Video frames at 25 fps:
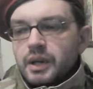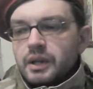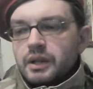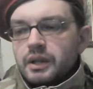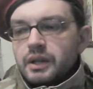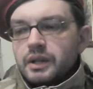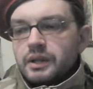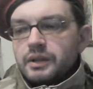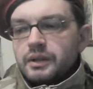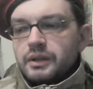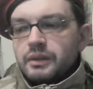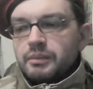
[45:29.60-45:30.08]

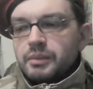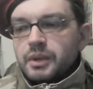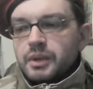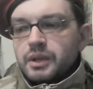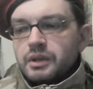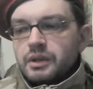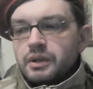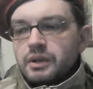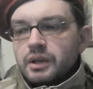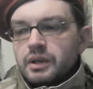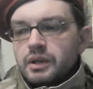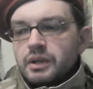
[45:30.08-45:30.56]
men, his
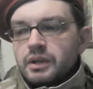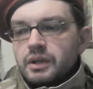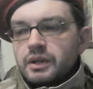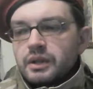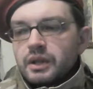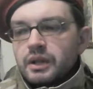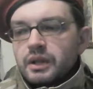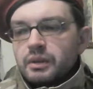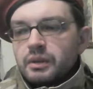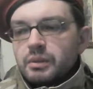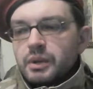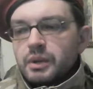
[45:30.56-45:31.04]

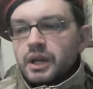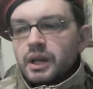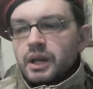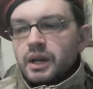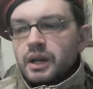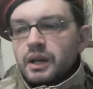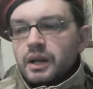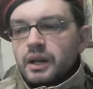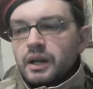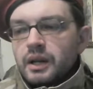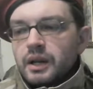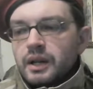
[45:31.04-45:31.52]
administration, then we
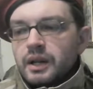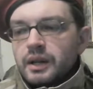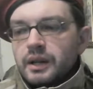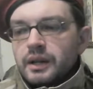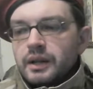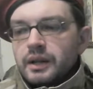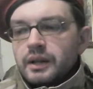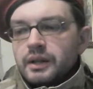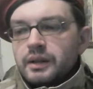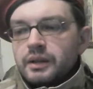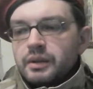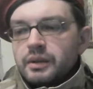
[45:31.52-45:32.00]
are
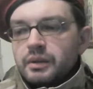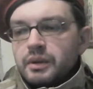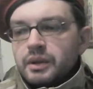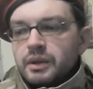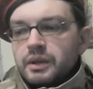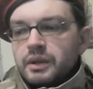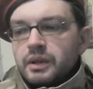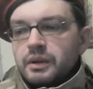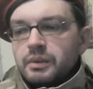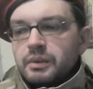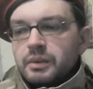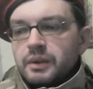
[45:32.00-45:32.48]

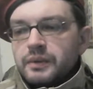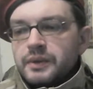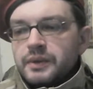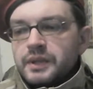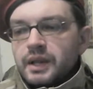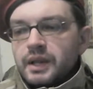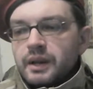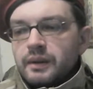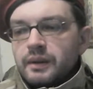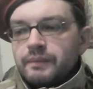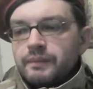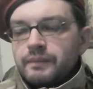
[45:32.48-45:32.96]
treated with
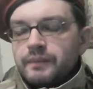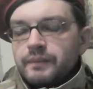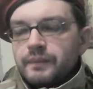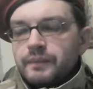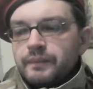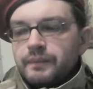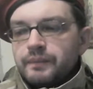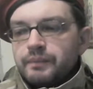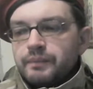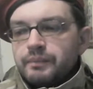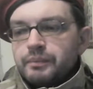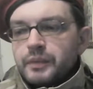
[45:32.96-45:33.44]
some
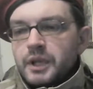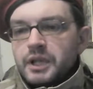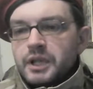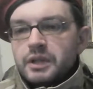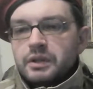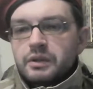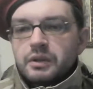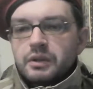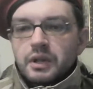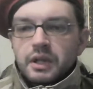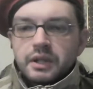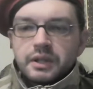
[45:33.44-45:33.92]

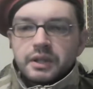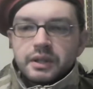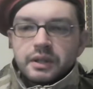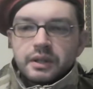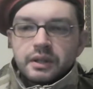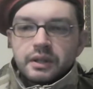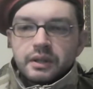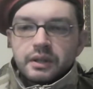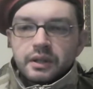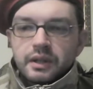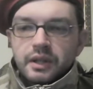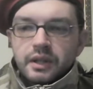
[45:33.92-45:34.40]

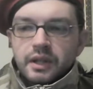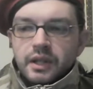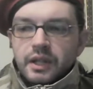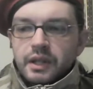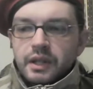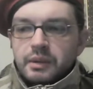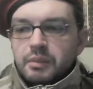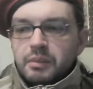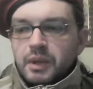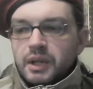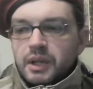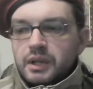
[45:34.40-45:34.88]
mistrust.
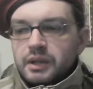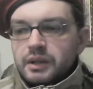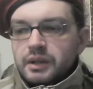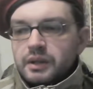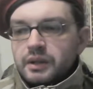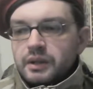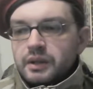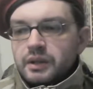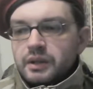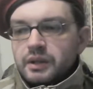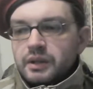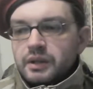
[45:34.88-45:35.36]

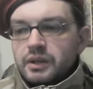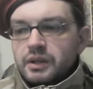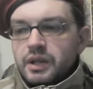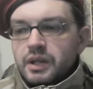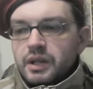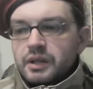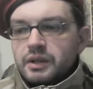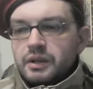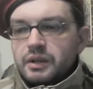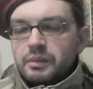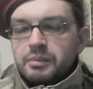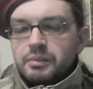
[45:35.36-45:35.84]
But
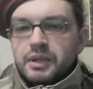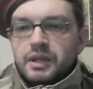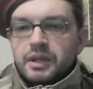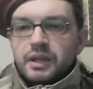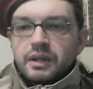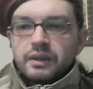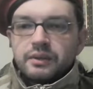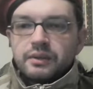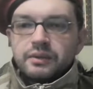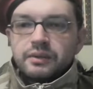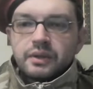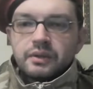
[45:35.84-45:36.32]
just
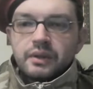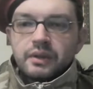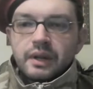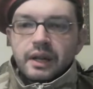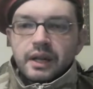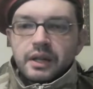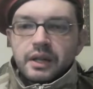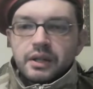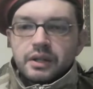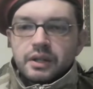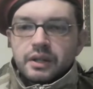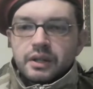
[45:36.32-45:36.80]
observe the
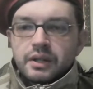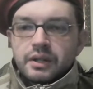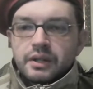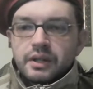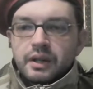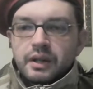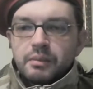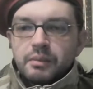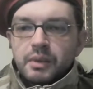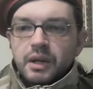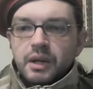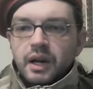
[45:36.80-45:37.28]
relations
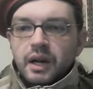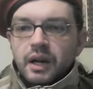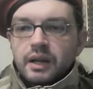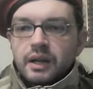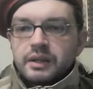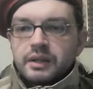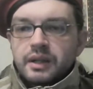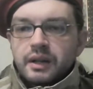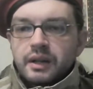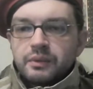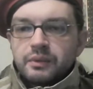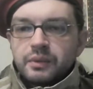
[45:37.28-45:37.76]
the
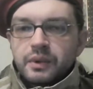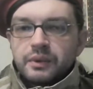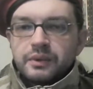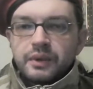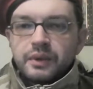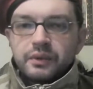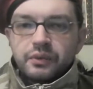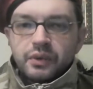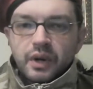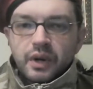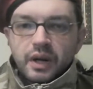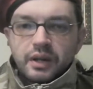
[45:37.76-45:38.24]
Americans have
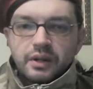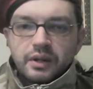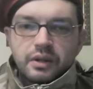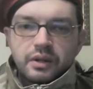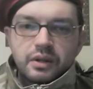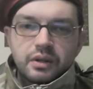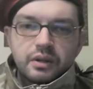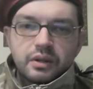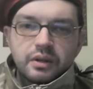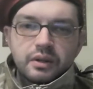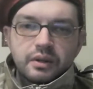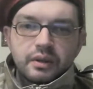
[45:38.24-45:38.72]
with the
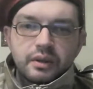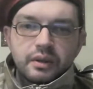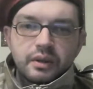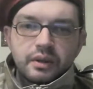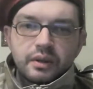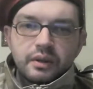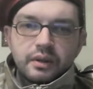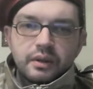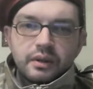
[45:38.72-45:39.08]
French.